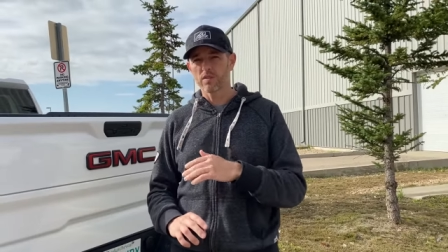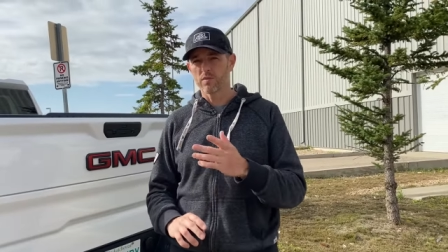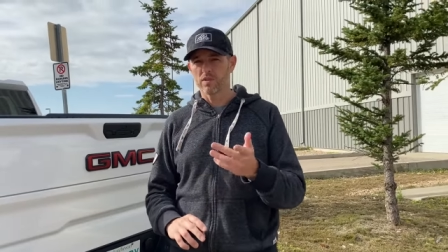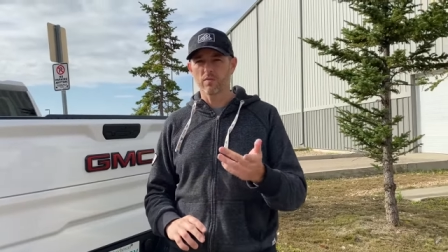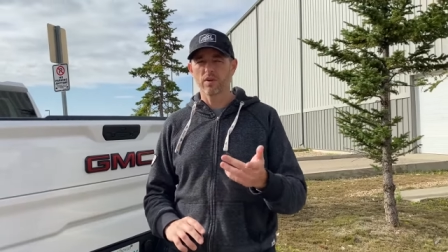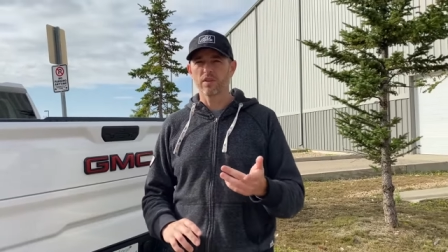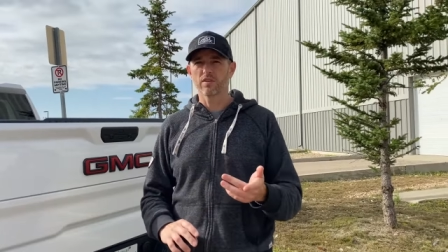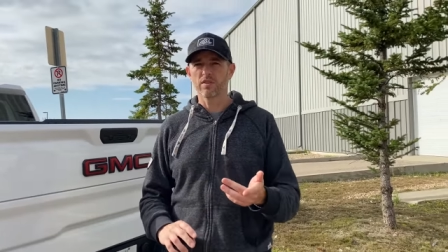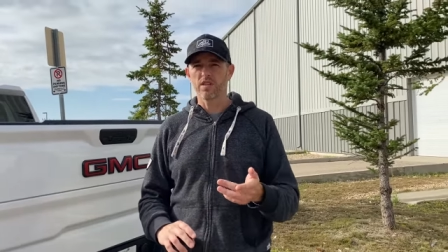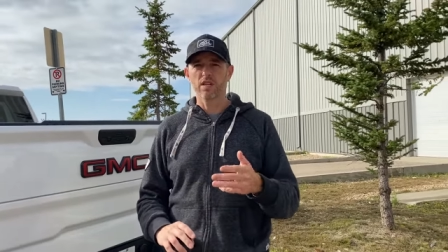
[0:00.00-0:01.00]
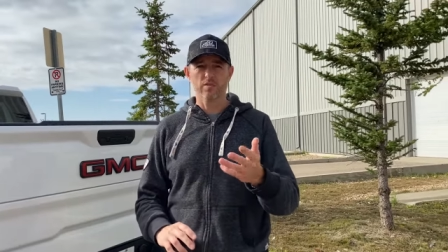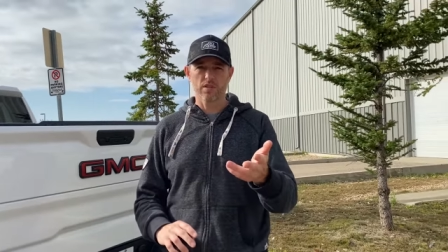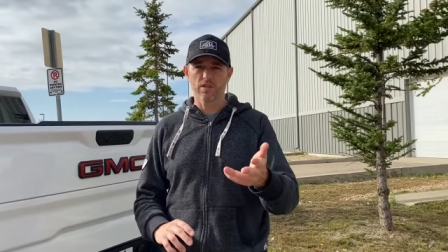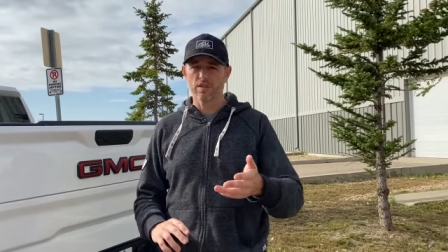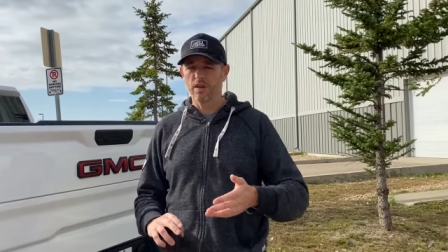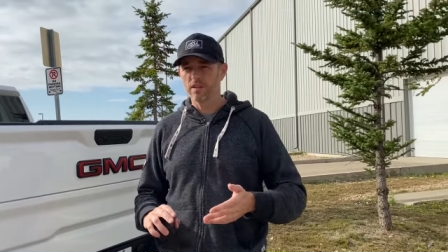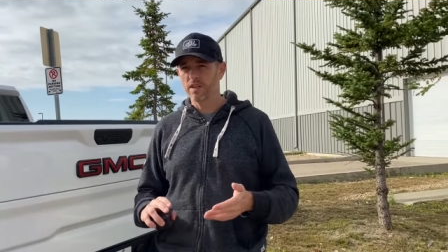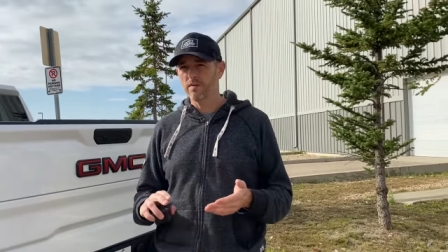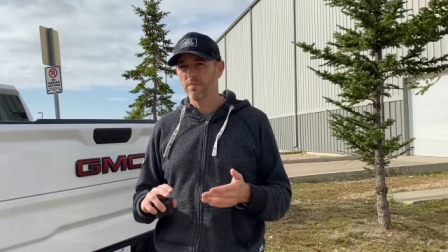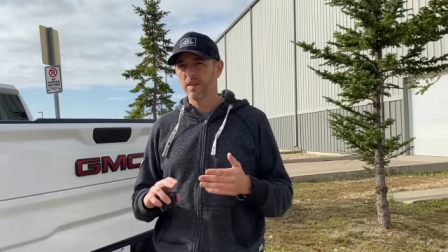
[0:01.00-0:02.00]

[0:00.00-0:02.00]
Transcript: It was a 2013, it was a Denali,